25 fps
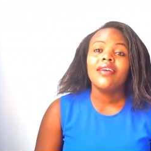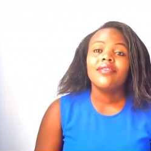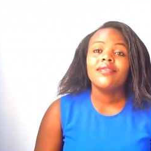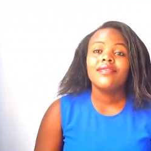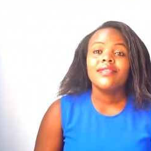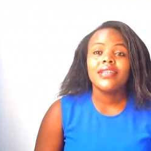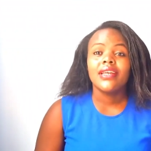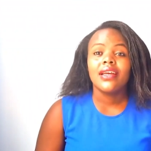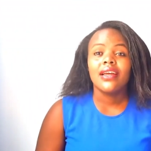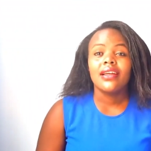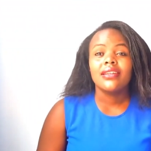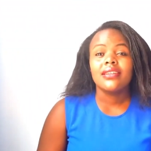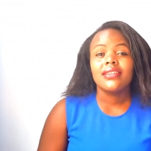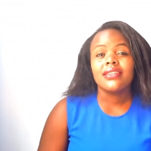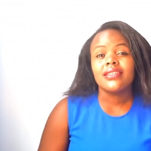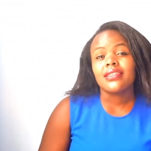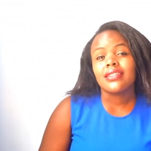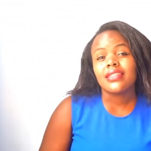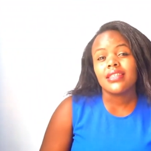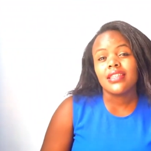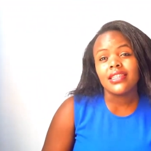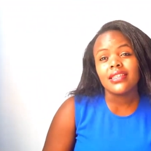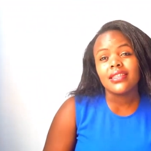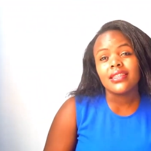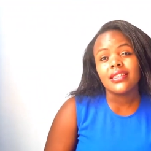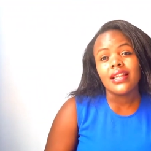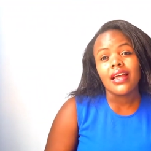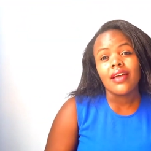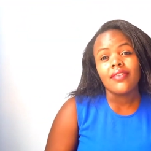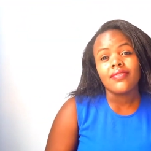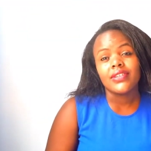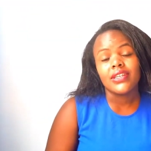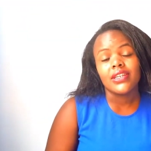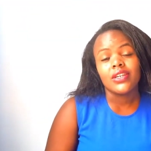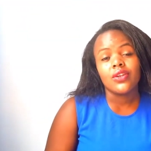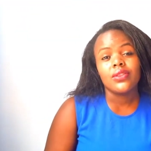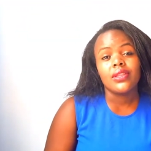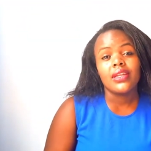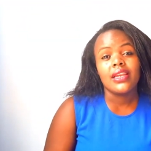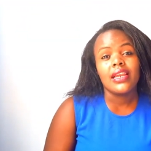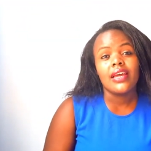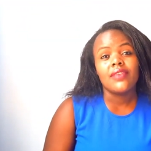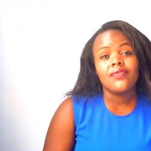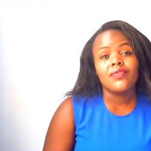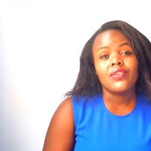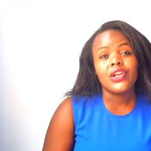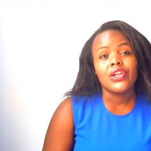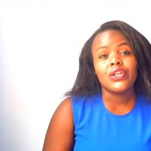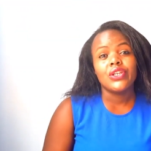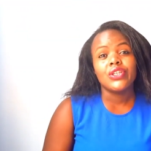after after now the
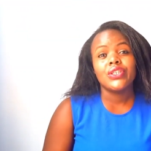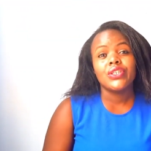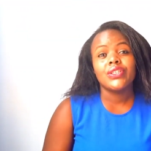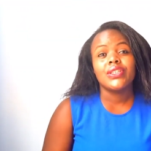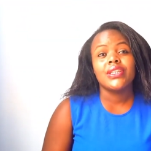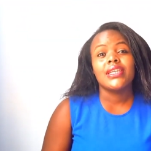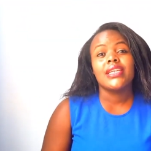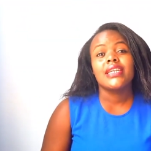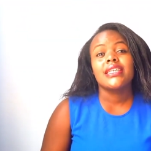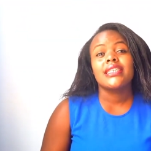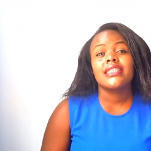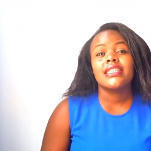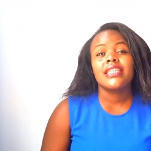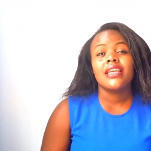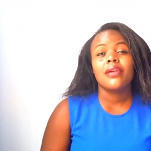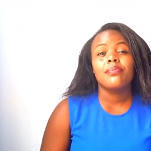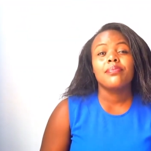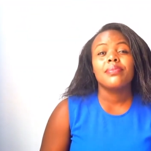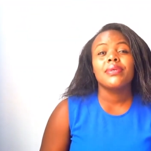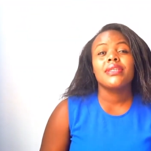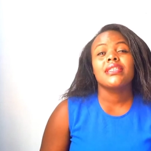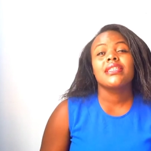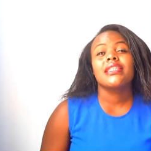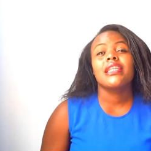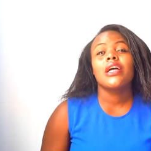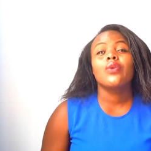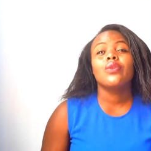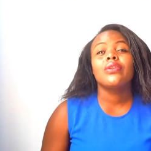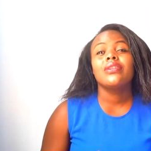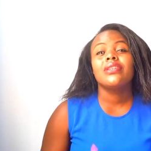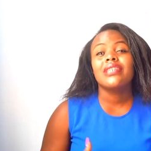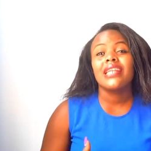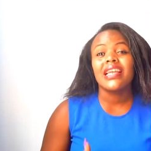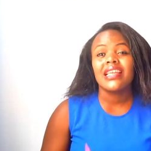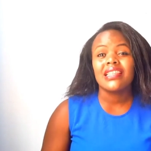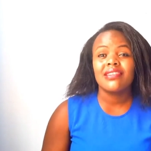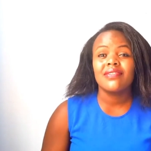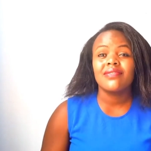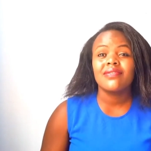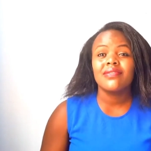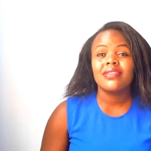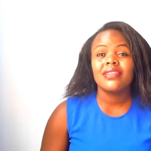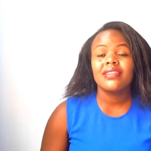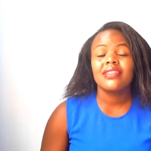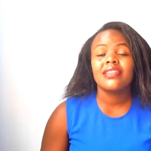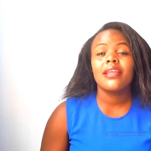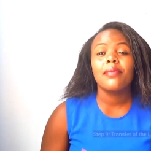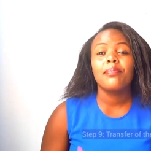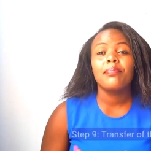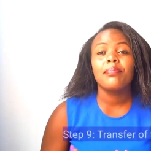land valuation, the next step is now trans
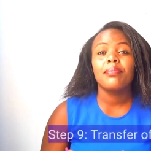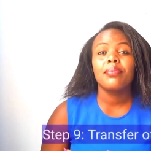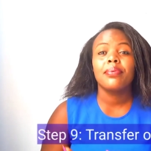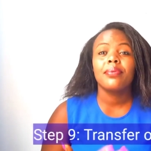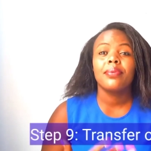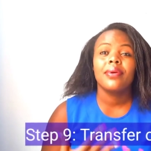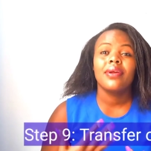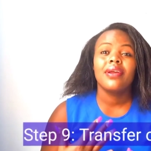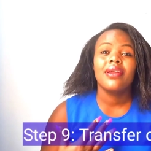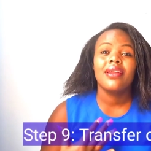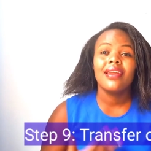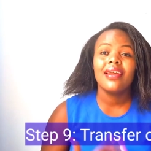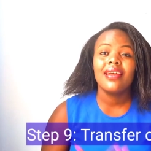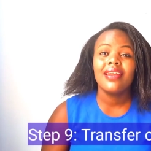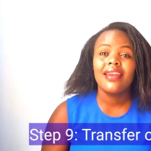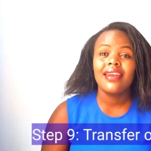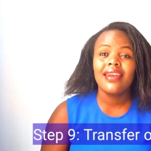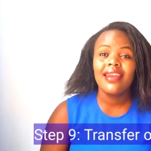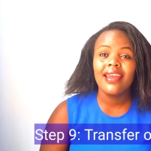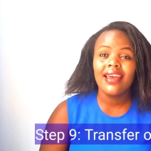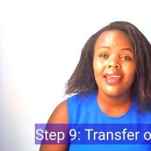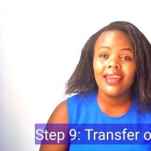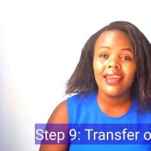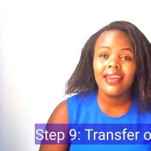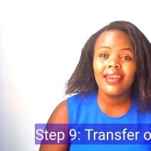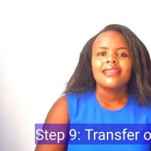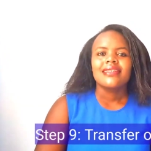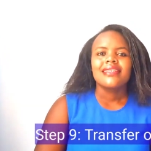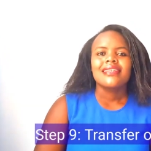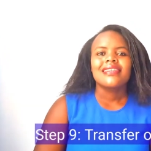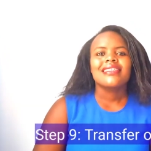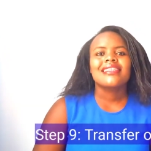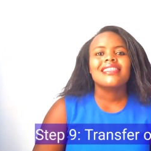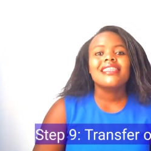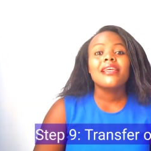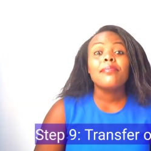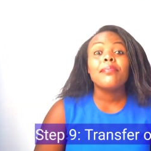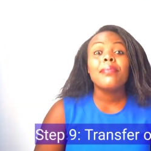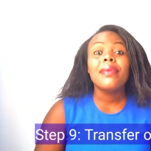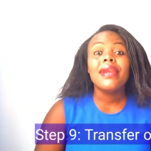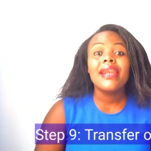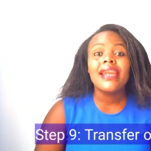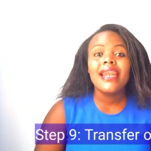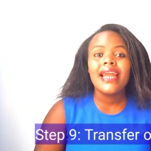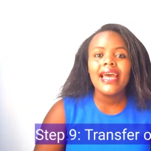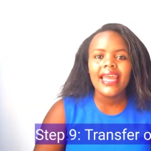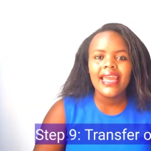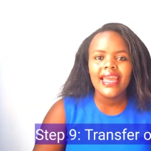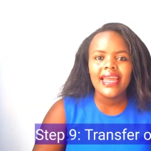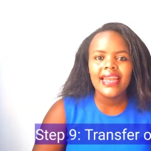step nine. Step
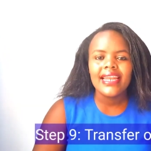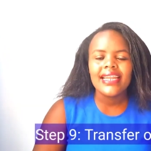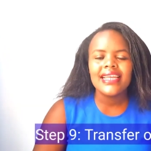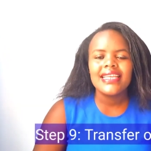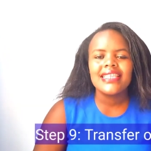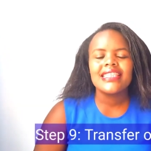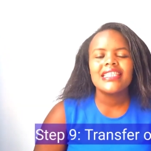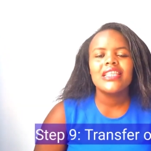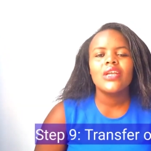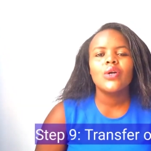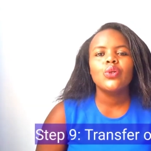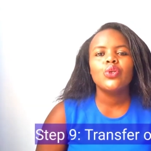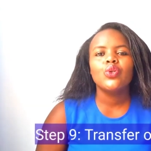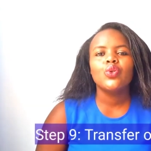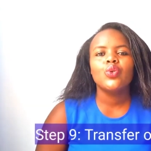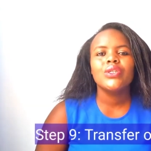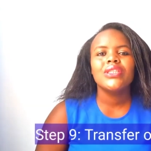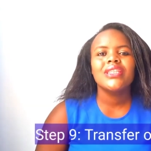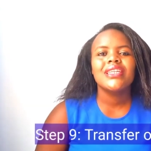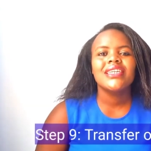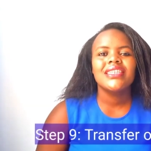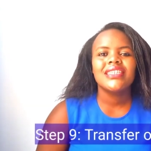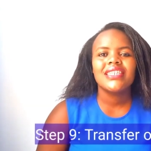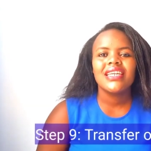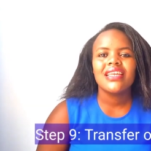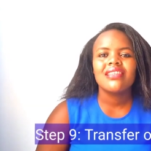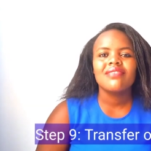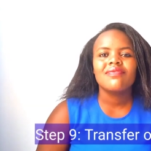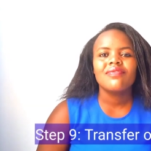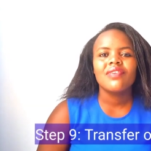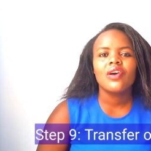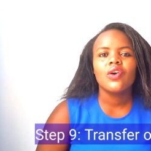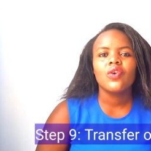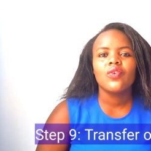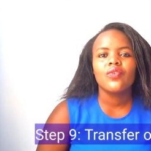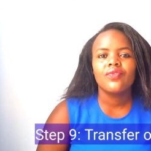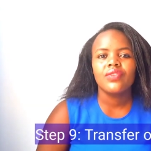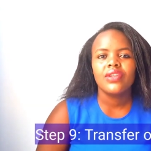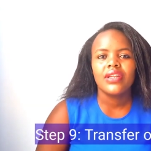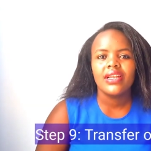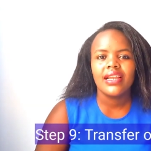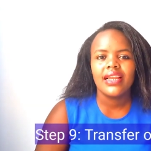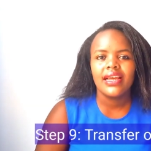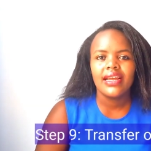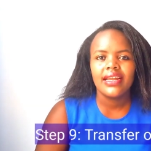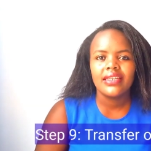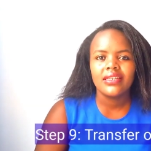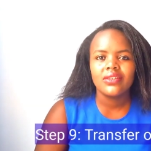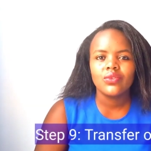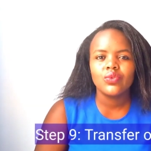nine is now doing the transfer of the
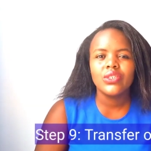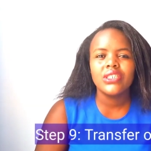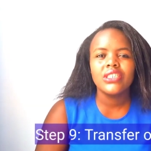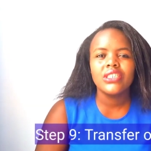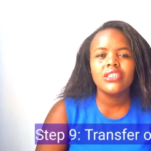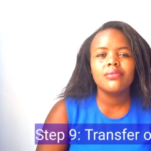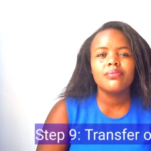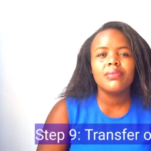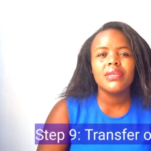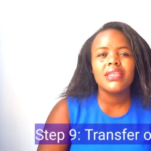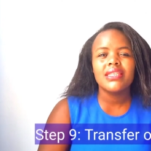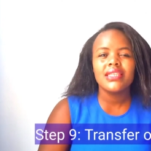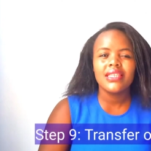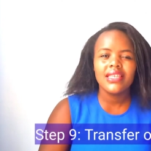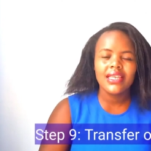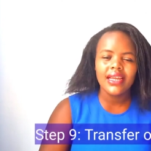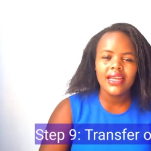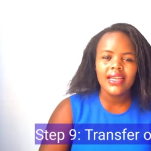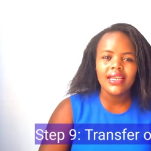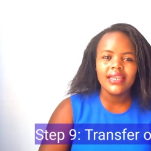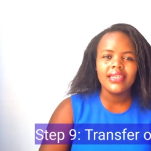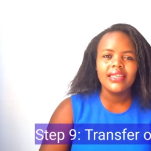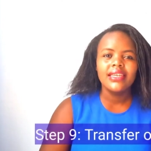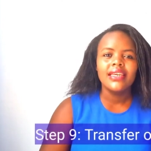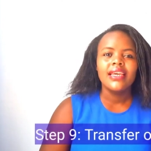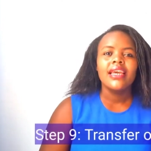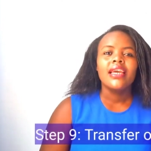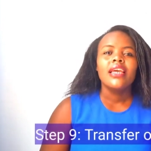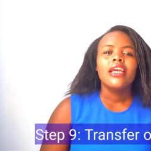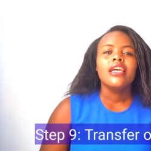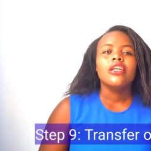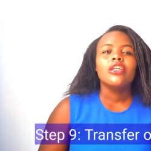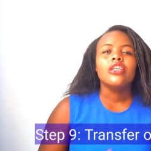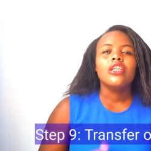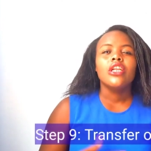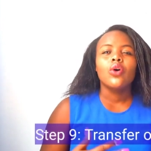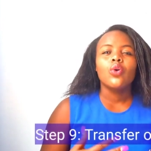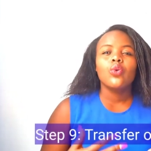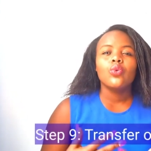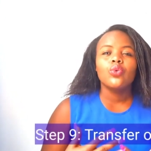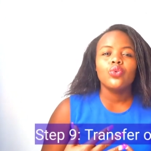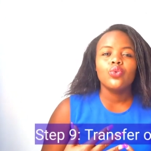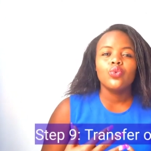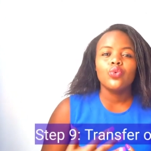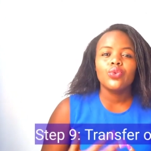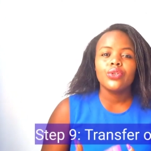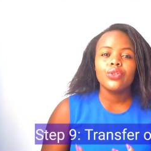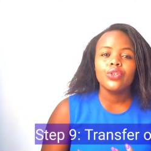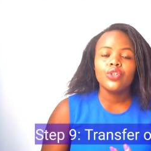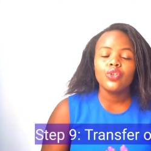land, which is basically now
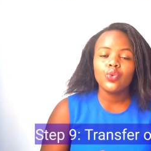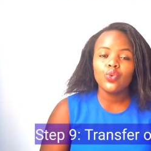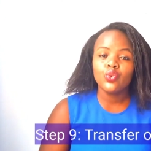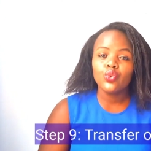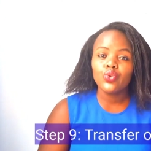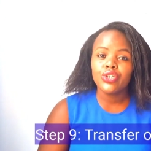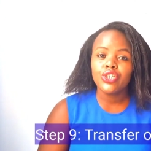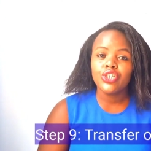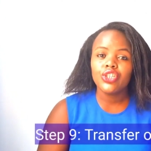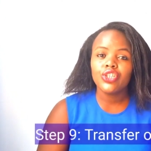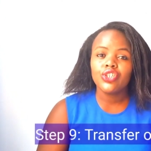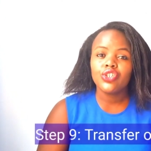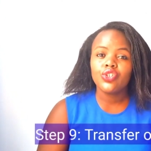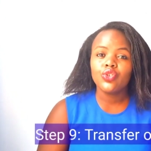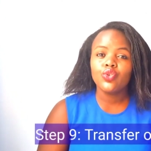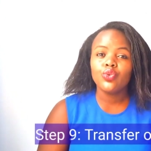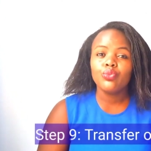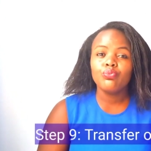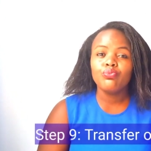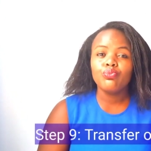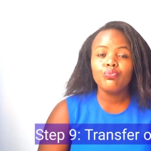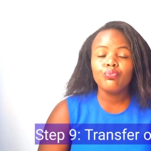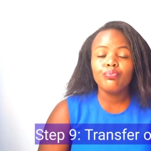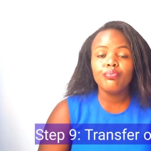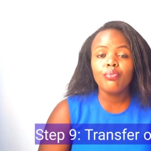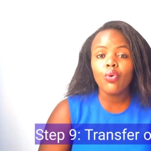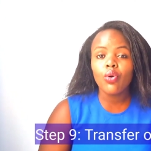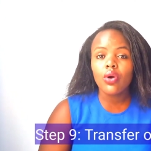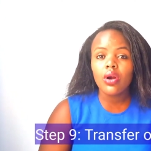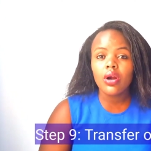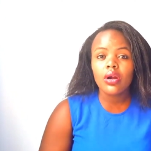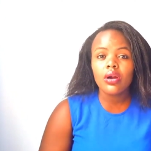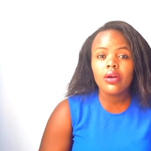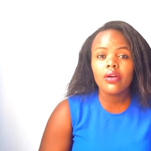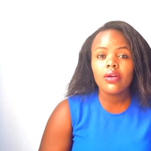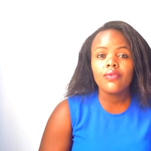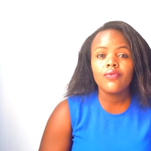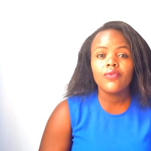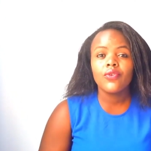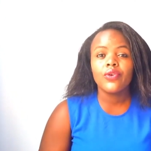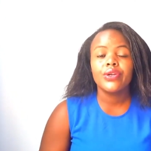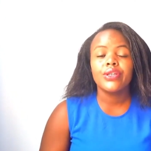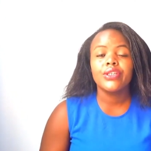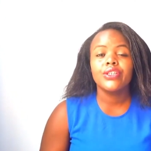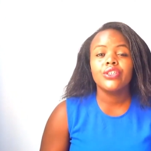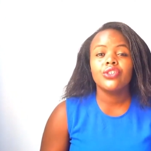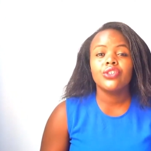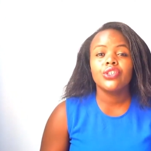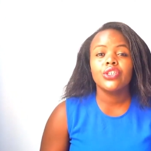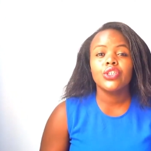you you do you book for
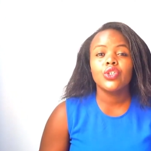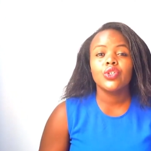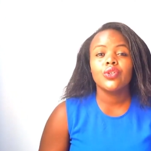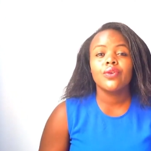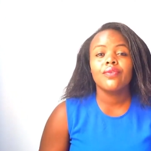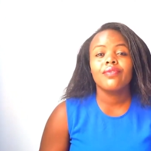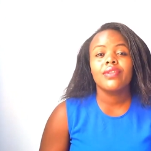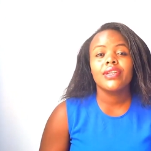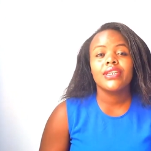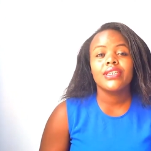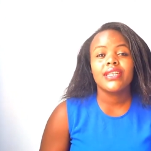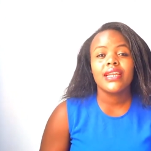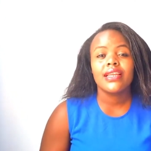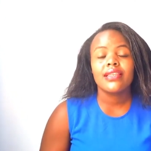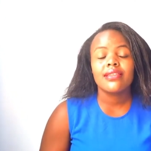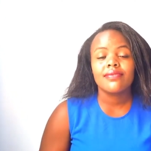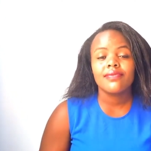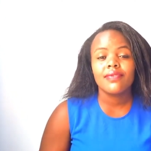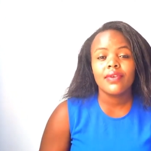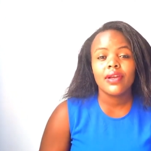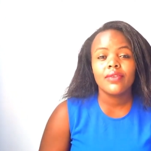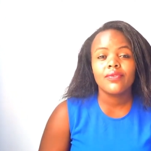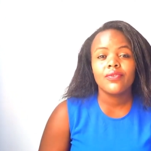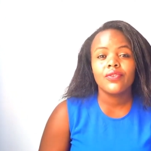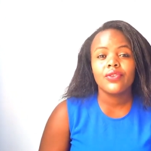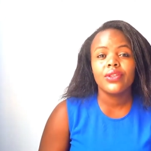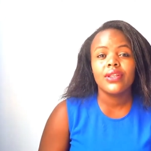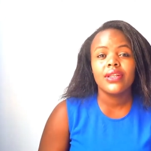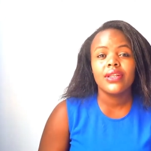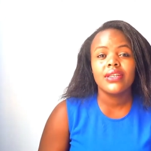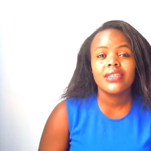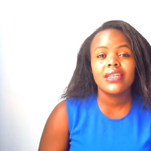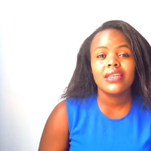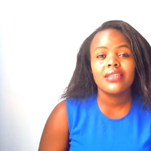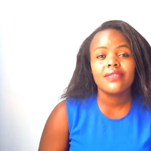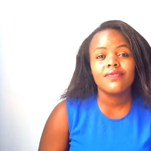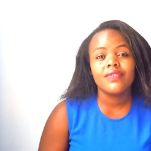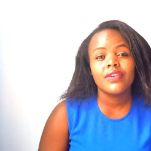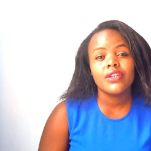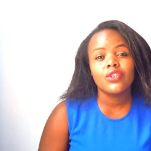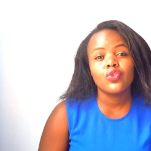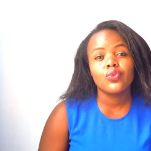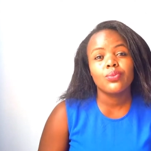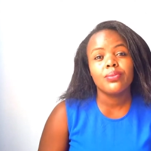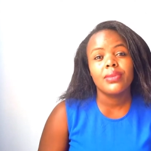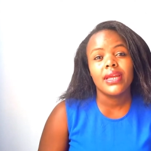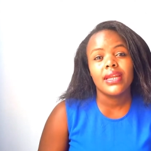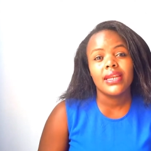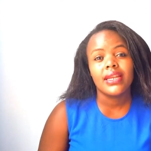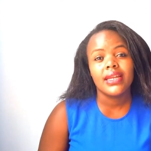registration of the transfer for the transfer
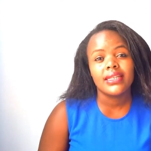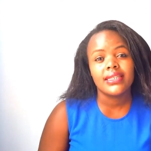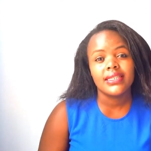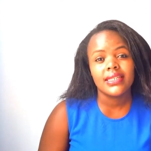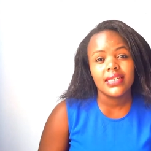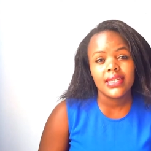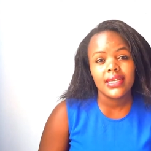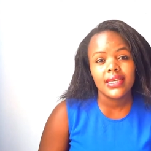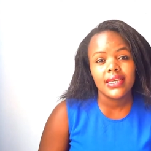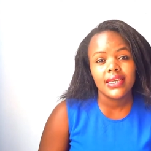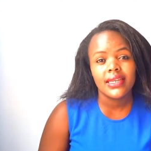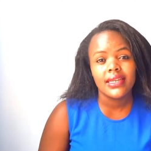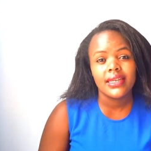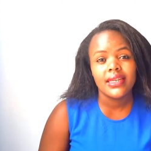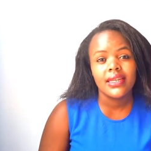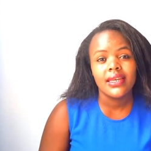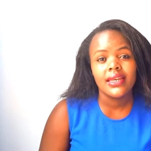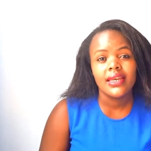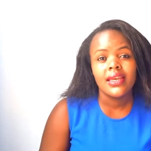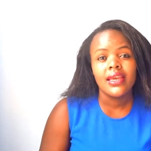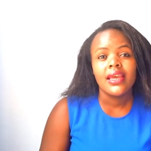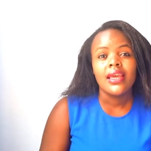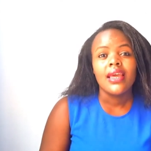to be undertaken